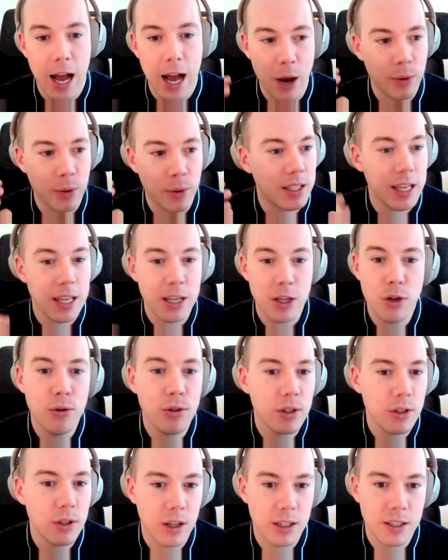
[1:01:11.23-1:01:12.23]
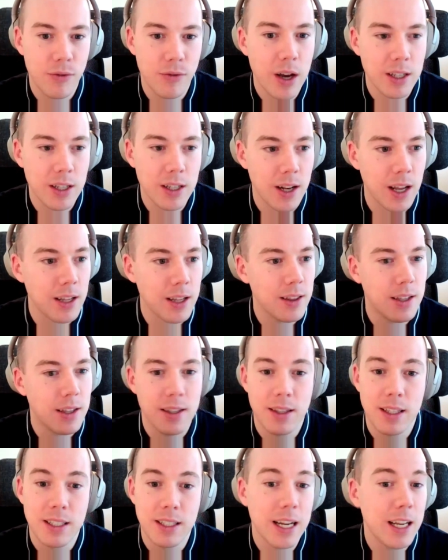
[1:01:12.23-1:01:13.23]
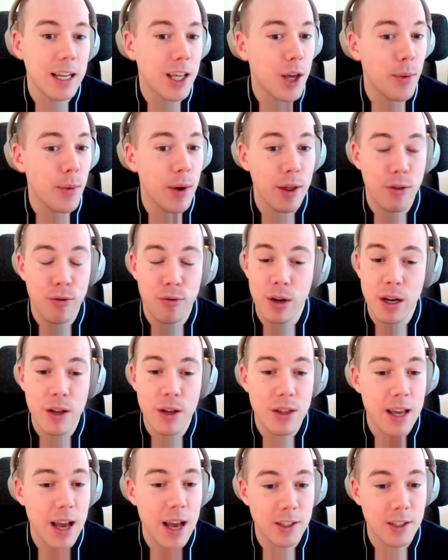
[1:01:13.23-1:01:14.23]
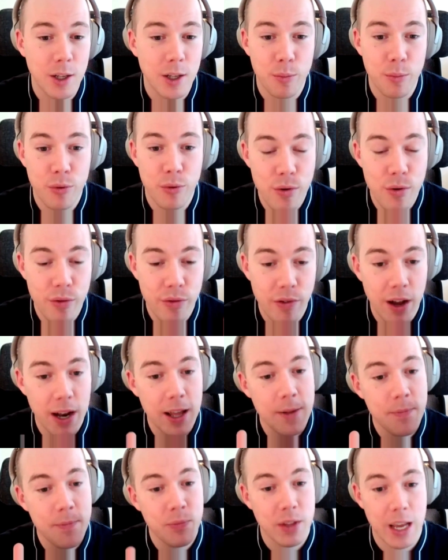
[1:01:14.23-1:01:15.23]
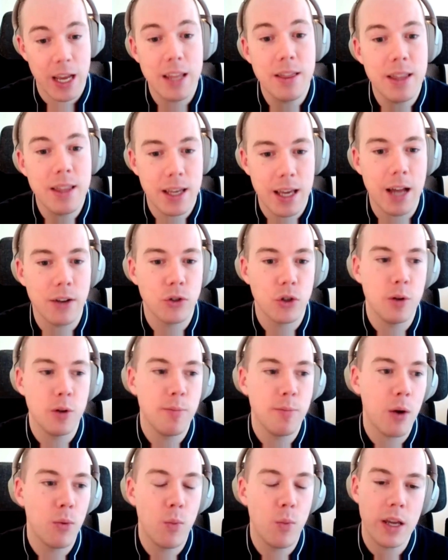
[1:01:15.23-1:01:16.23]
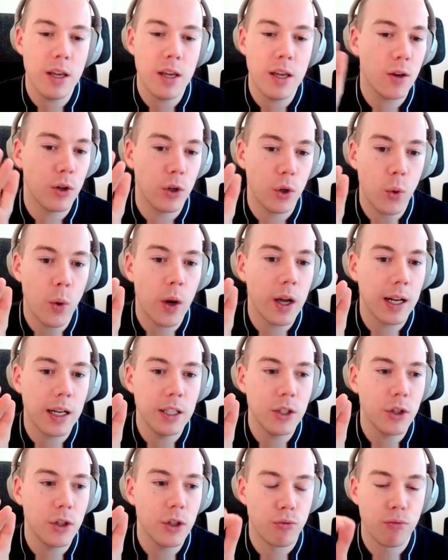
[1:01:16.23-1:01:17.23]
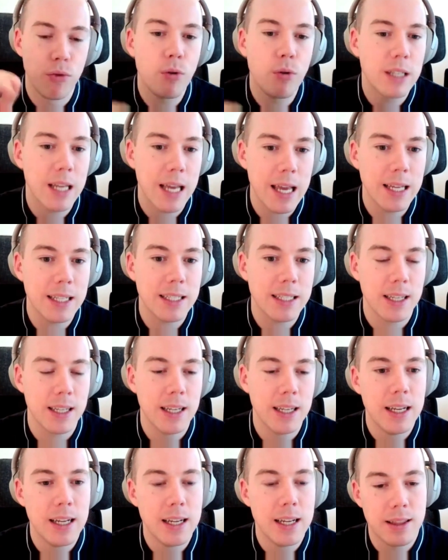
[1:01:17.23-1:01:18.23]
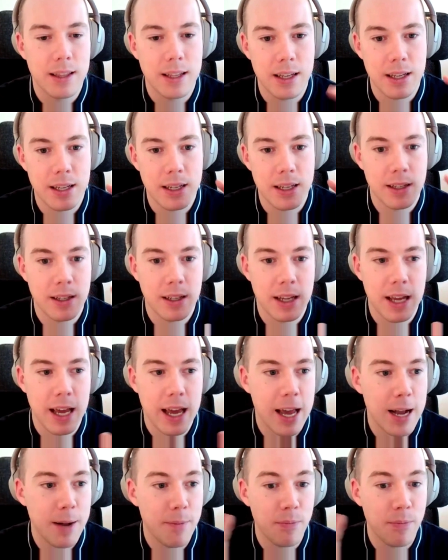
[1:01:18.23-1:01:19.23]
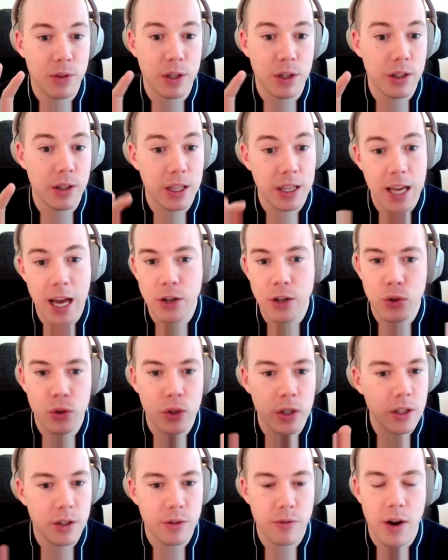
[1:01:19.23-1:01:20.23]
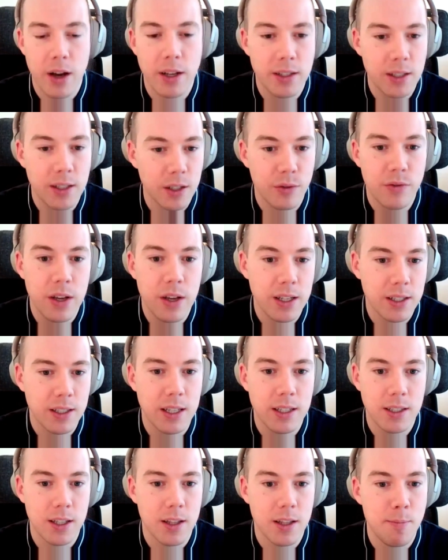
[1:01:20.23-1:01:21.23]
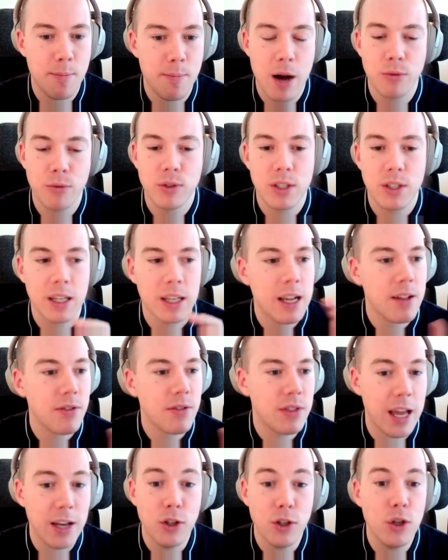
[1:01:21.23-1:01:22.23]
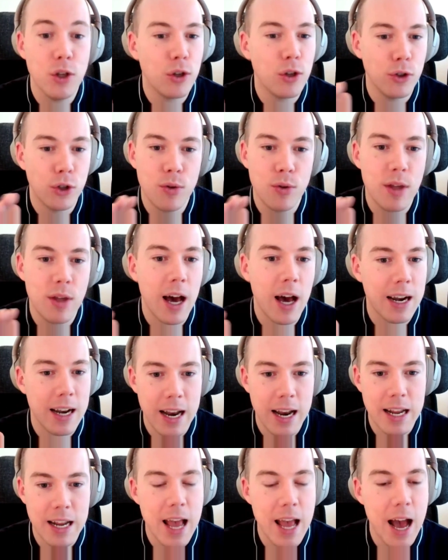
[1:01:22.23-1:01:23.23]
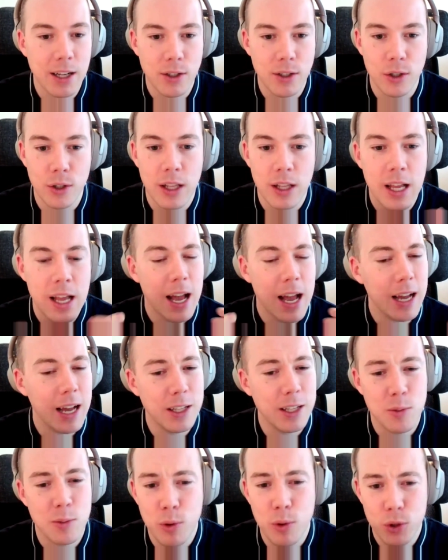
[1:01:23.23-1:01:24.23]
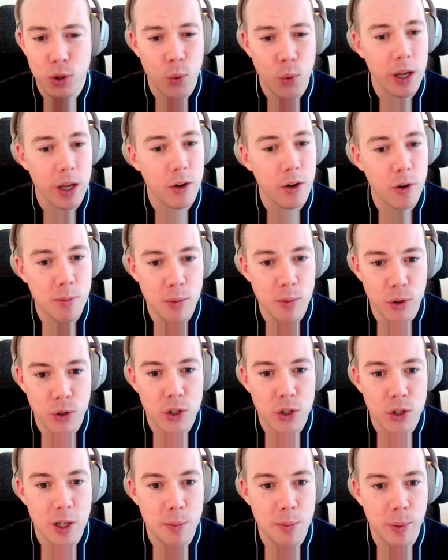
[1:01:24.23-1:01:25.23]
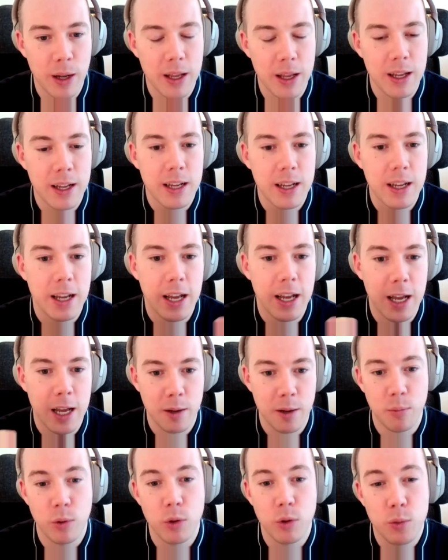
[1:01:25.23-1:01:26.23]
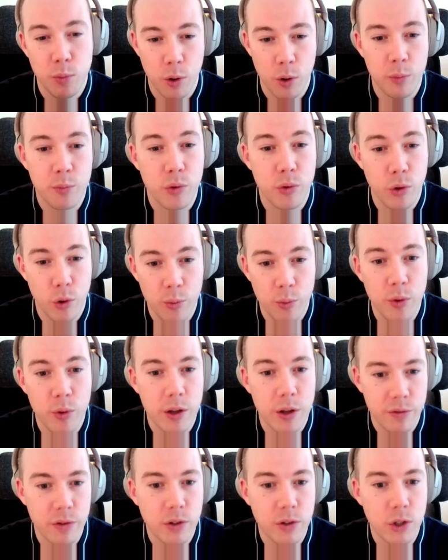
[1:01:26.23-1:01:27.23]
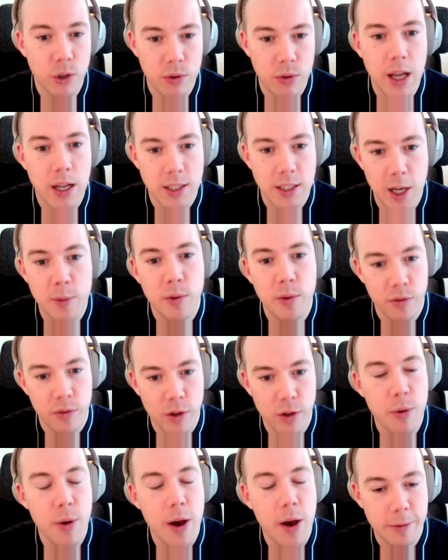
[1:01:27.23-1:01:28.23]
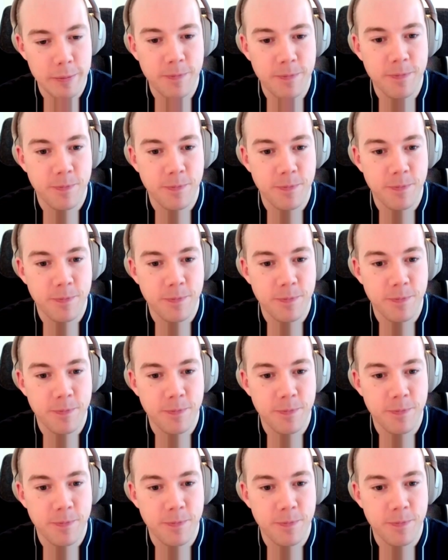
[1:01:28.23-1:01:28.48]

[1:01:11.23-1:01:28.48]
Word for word: I would say using a device like the, the Daily QA3 or the IC Profiler in the gantry mount where you can quickly just rotate the, um, the, the gantry, the device is fixed into the mount, then you can do that at any angle and it's much quicker and much simpler uh, and much more appropriate for doing that type of QA.